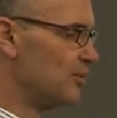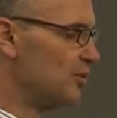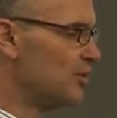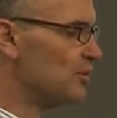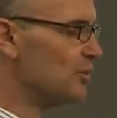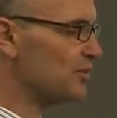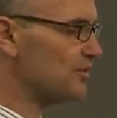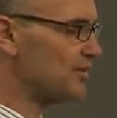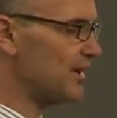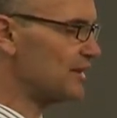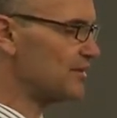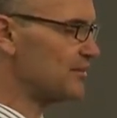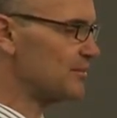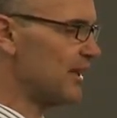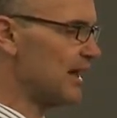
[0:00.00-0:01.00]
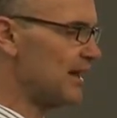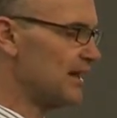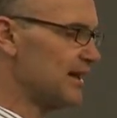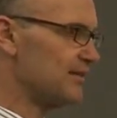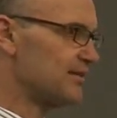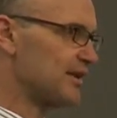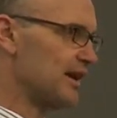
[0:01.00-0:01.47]
who will set some of that
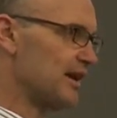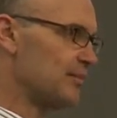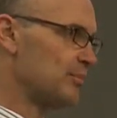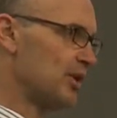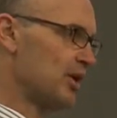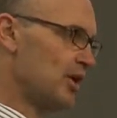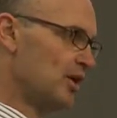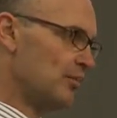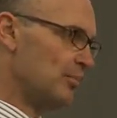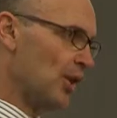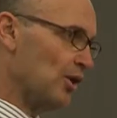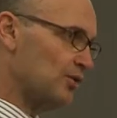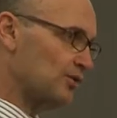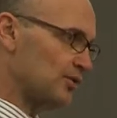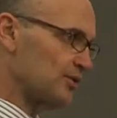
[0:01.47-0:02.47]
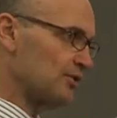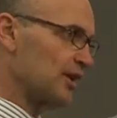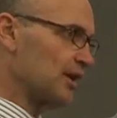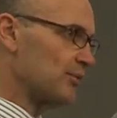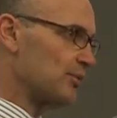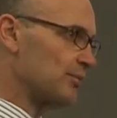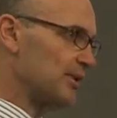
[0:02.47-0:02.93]
landscape, posters
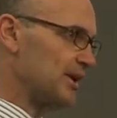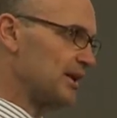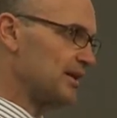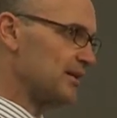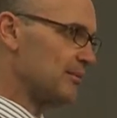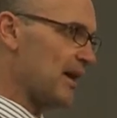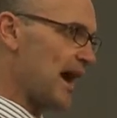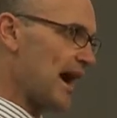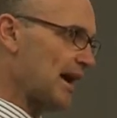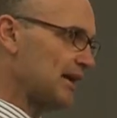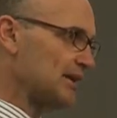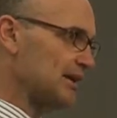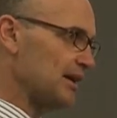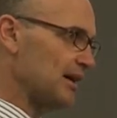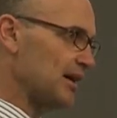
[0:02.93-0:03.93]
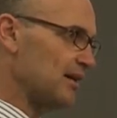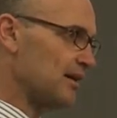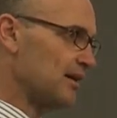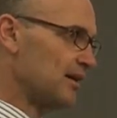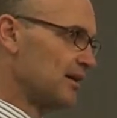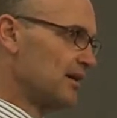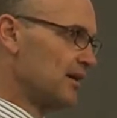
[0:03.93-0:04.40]
that will be in the back there
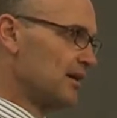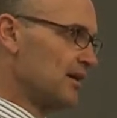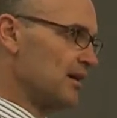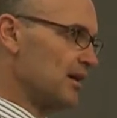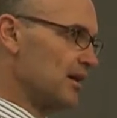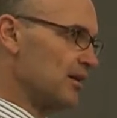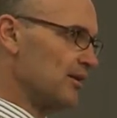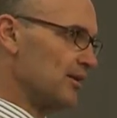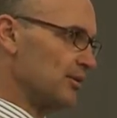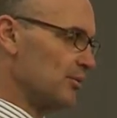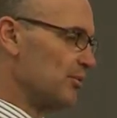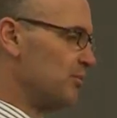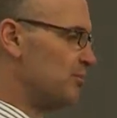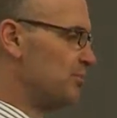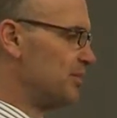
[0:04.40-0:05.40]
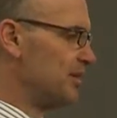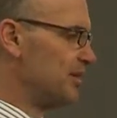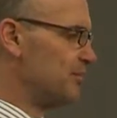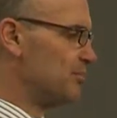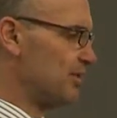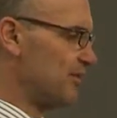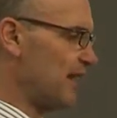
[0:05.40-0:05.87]
that will be
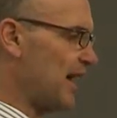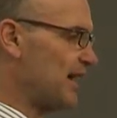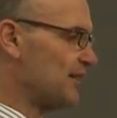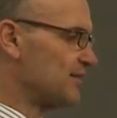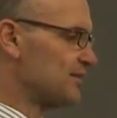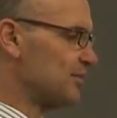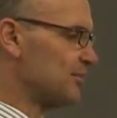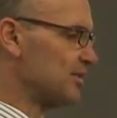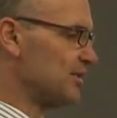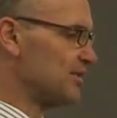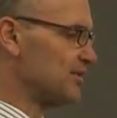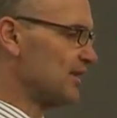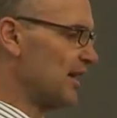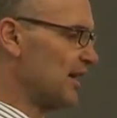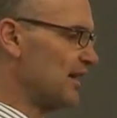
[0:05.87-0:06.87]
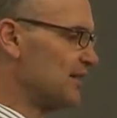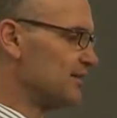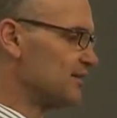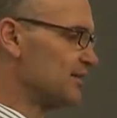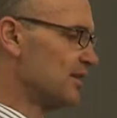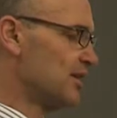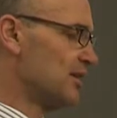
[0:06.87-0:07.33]
providing some of the
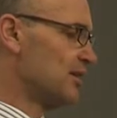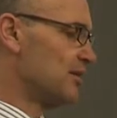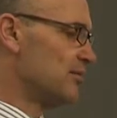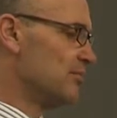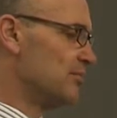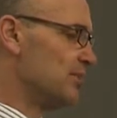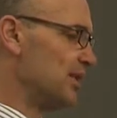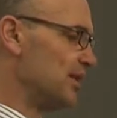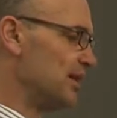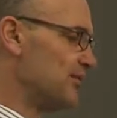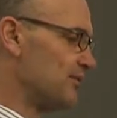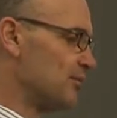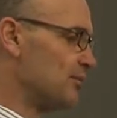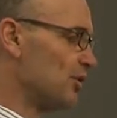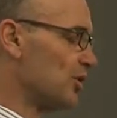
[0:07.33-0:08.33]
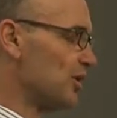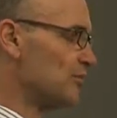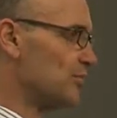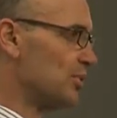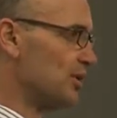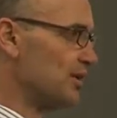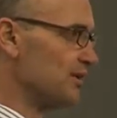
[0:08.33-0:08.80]
science, but even more
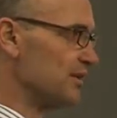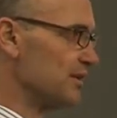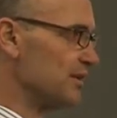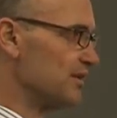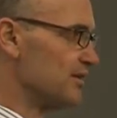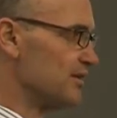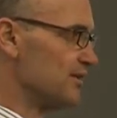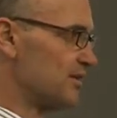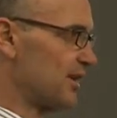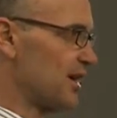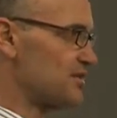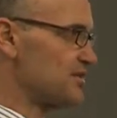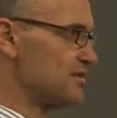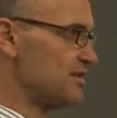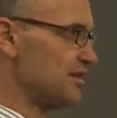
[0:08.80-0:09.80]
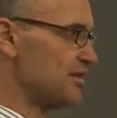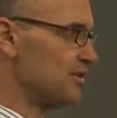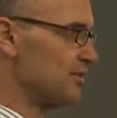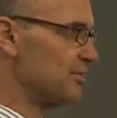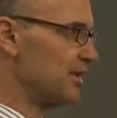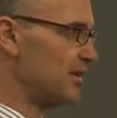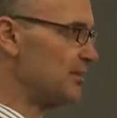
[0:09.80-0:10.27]
importantly, the discussions that
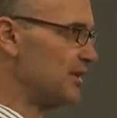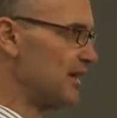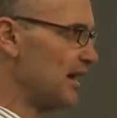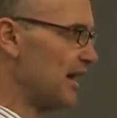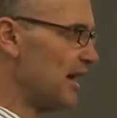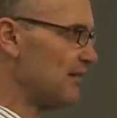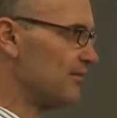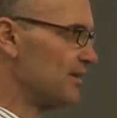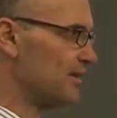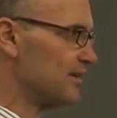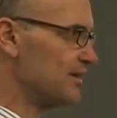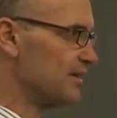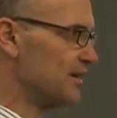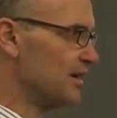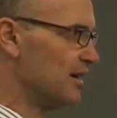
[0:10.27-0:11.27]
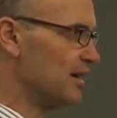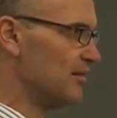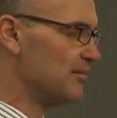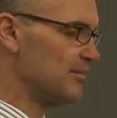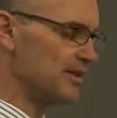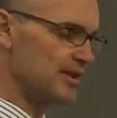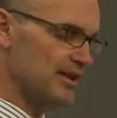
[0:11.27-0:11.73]
you'll be having,
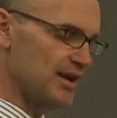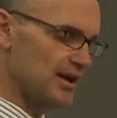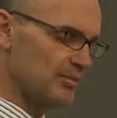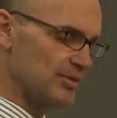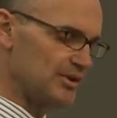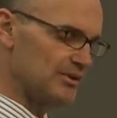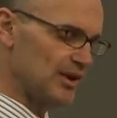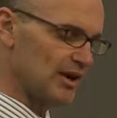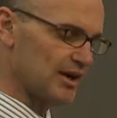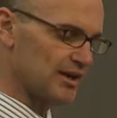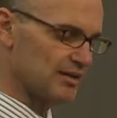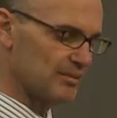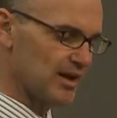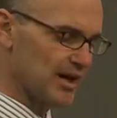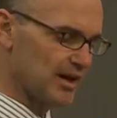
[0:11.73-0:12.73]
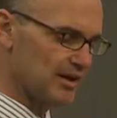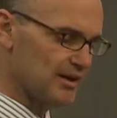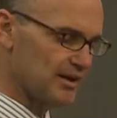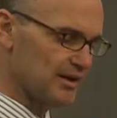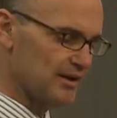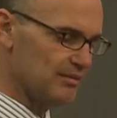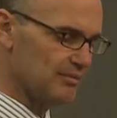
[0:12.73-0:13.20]
and that I'll be talking about
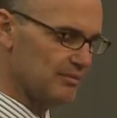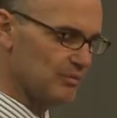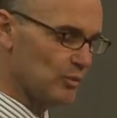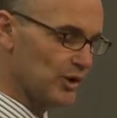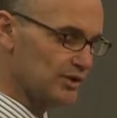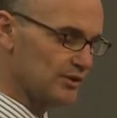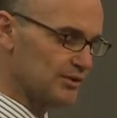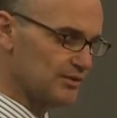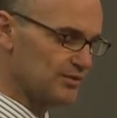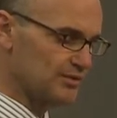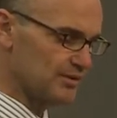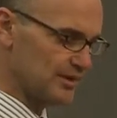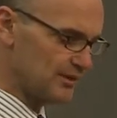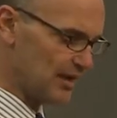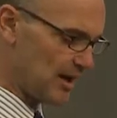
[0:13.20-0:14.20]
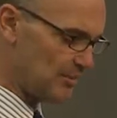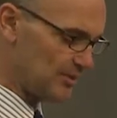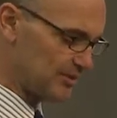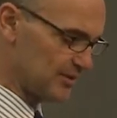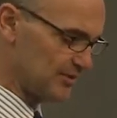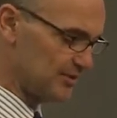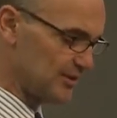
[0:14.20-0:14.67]
what those
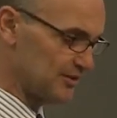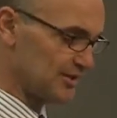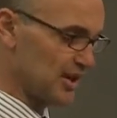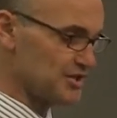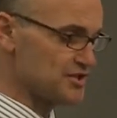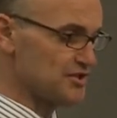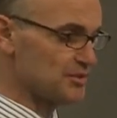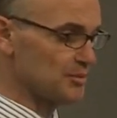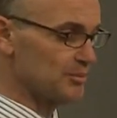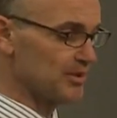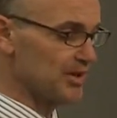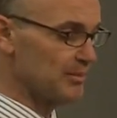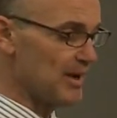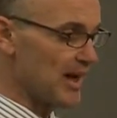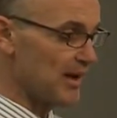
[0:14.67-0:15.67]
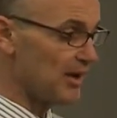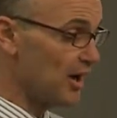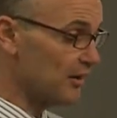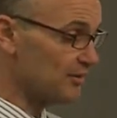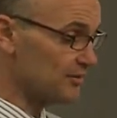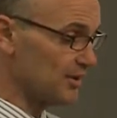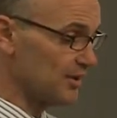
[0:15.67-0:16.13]
topics of discussions will be about
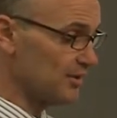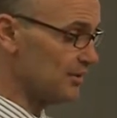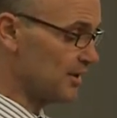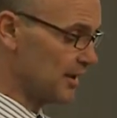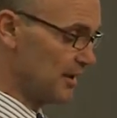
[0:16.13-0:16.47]
also.